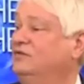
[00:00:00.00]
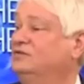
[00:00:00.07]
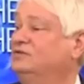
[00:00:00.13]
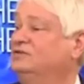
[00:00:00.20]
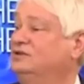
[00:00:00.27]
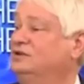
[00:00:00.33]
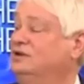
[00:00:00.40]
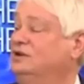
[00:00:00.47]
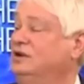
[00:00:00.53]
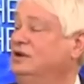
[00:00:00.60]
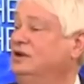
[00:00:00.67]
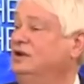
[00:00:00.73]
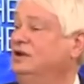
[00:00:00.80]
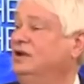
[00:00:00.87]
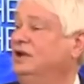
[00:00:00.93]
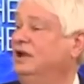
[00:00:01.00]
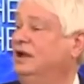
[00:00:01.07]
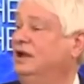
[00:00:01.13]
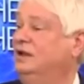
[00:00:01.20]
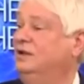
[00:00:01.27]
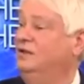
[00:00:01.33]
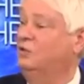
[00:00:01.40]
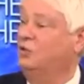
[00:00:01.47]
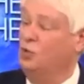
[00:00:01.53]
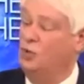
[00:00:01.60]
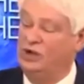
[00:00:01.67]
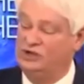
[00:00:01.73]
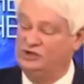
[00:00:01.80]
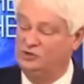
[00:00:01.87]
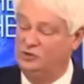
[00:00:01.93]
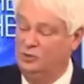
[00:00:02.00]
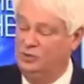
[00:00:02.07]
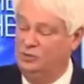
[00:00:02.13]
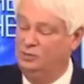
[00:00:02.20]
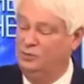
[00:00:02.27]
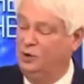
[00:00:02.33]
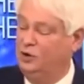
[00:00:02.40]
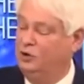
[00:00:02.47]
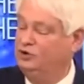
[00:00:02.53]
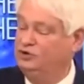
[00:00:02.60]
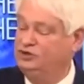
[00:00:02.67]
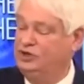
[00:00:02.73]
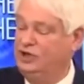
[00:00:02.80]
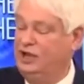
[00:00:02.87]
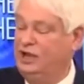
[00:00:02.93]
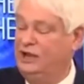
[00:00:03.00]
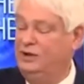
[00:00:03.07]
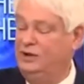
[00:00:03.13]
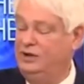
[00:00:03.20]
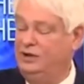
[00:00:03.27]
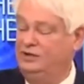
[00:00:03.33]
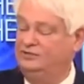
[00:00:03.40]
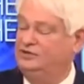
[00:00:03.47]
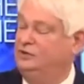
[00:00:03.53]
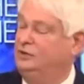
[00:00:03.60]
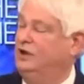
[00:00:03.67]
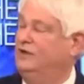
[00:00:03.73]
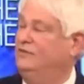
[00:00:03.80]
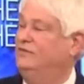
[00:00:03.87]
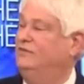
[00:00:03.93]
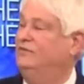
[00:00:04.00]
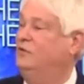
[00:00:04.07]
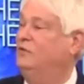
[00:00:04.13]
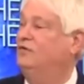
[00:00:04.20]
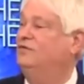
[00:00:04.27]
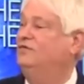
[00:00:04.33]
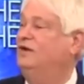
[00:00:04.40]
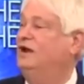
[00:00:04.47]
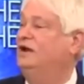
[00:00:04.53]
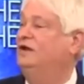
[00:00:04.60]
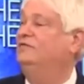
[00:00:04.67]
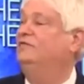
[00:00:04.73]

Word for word: believers, and the rest will be purged out, as you have in 4 or